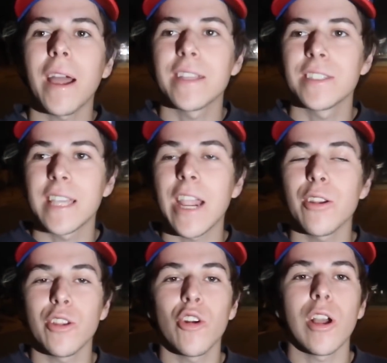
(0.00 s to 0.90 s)
kind of
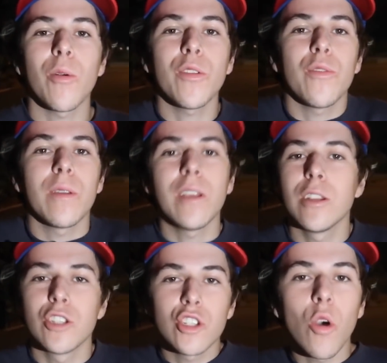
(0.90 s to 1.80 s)
scared, you know? Like, what if we
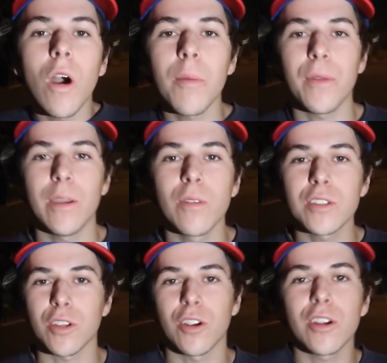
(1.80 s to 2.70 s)
show up and he
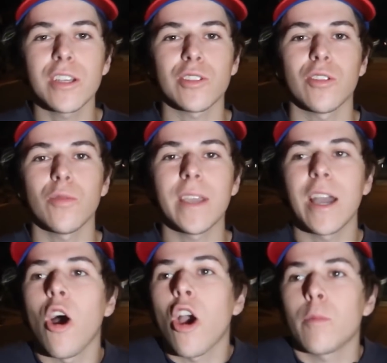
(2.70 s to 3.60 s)
wants to hurt us or we
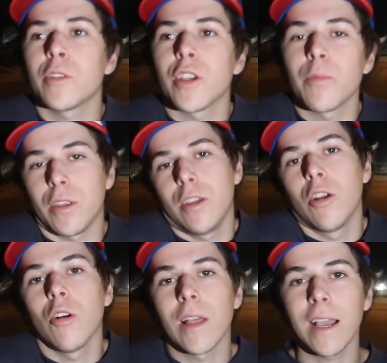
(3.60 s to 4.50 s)
get harmed or something, you
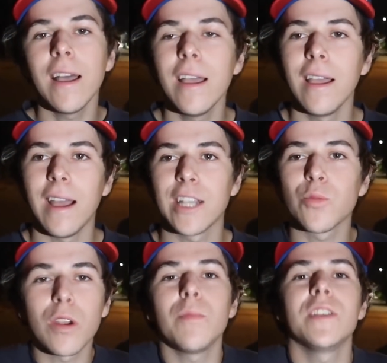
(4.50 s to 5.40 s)
know? Like, I
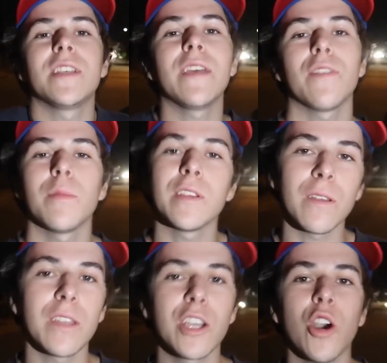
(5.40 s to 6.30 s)
just want to be safe. And I'm
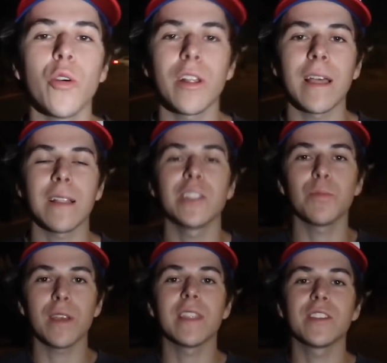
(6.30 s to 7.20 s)
let's
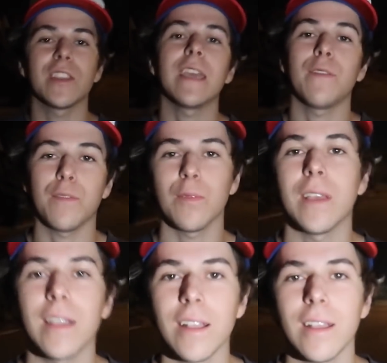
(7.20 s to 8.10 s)
play this safe. Yeah,
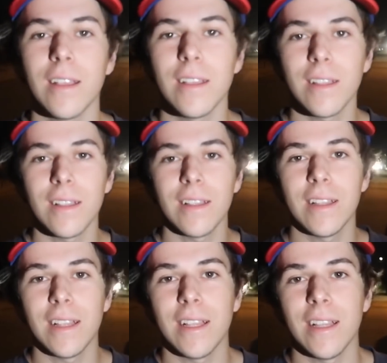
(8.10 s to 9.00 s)
you heard all like the news
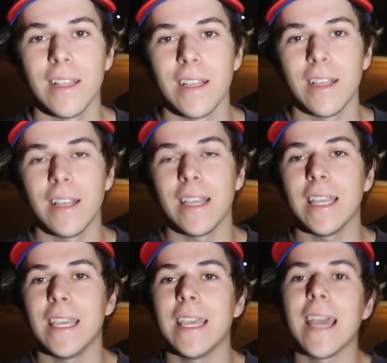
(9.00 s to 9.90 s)
about it and stuff, right? Like
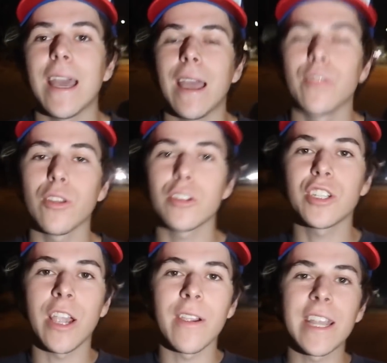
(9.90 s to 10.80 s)
he's like, dude, he's literally
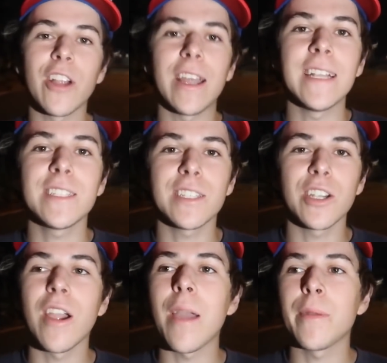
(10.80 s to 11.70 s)
running around pretending.
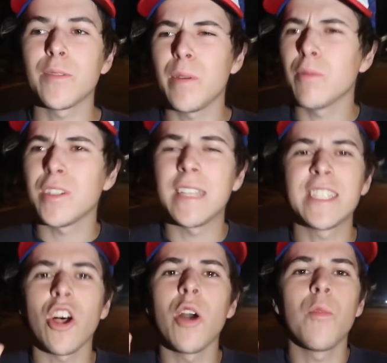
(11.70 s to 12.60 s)
Instagram and people
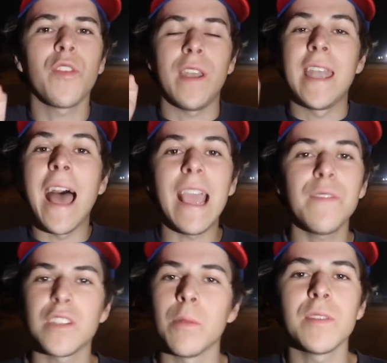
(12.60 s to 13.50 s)
it's all over Instagram.
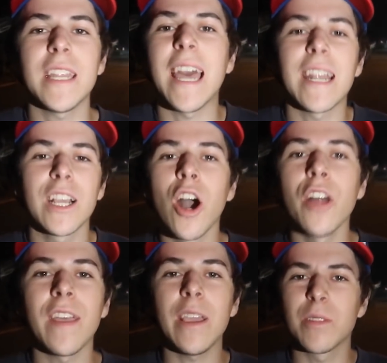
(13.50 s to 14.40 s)
Knife. Some said he had a
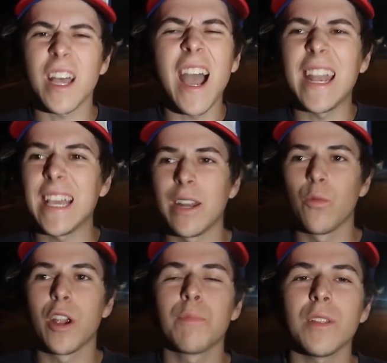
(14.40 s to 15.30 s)
gun that he was
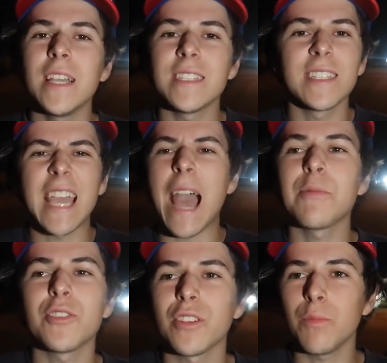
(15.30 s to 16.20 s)
hiding in places,
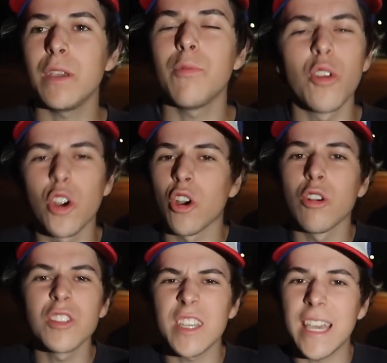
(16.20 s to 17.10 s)
capturing people,
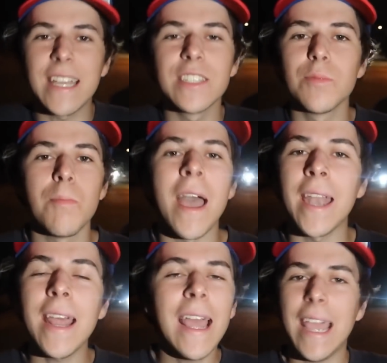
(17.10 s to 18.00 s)
girls, kids, men.
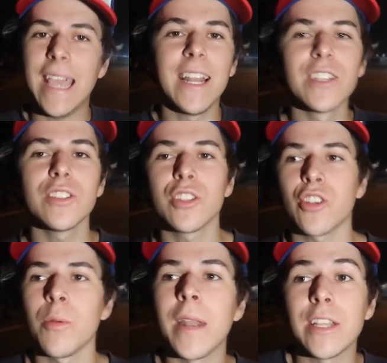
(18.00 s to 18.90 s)
Yeah. He doesn't
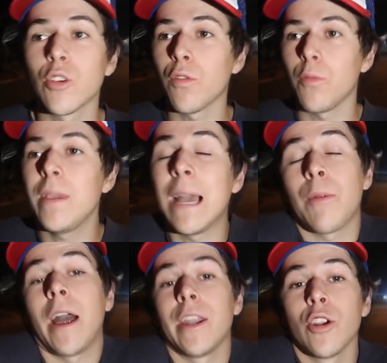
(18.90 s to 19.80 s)
discriminate. So for me, I'm
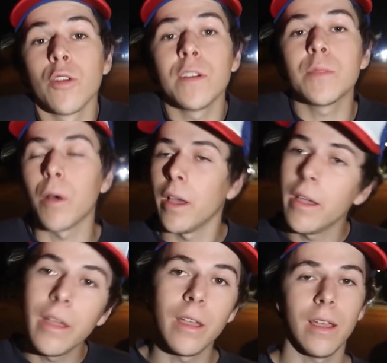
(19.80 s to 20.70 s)
kind of nervous, but
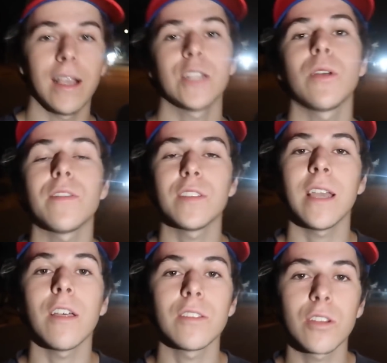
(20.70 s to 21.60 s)
guess we have to see
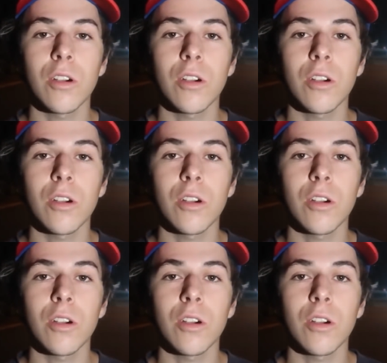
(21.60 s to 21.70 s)
how this